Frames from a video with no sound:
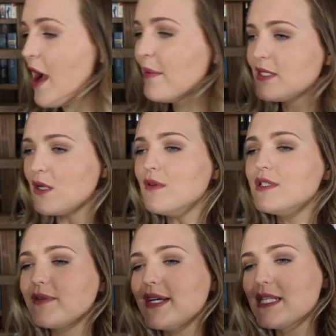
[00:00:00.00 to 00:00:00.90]
I was
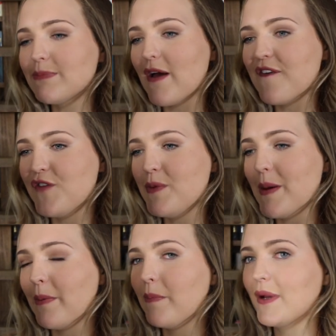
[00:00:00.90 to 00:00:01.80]
told to read this by a few
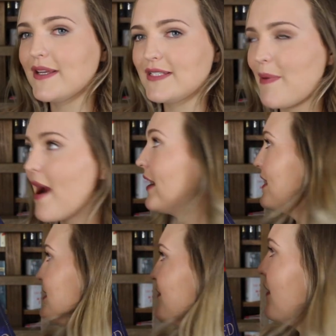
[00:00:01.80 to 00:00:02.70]
people because
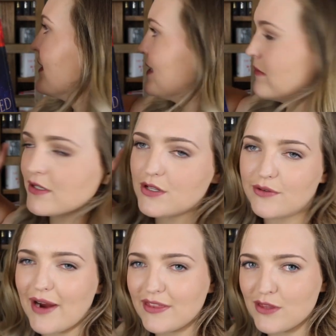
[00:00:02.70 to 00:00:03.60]
apparently it's very similar to
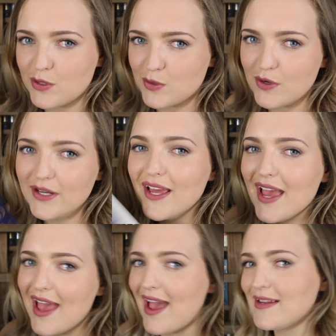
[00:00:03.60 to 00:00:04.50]
The Wrath and the Dawn,
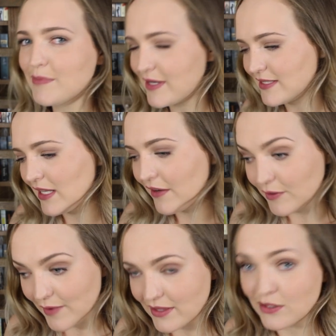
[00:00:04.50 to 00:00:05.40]
and because I
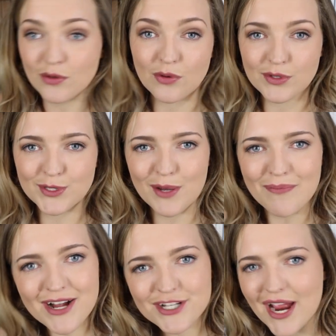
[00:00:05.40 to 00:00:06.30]
love The Wrath and the Dawn so
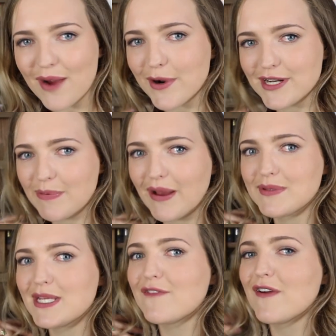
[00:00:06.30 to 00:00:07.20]
much, I wanted to pick
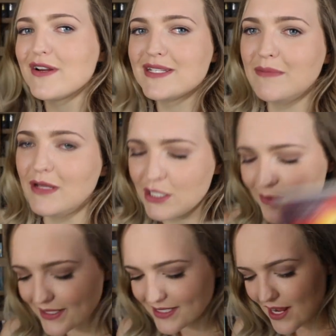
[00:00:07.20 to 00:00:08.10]
up something very similar
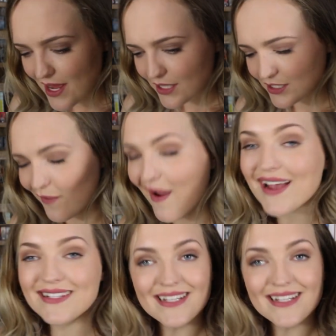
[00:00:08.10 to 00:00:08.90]
to it, so I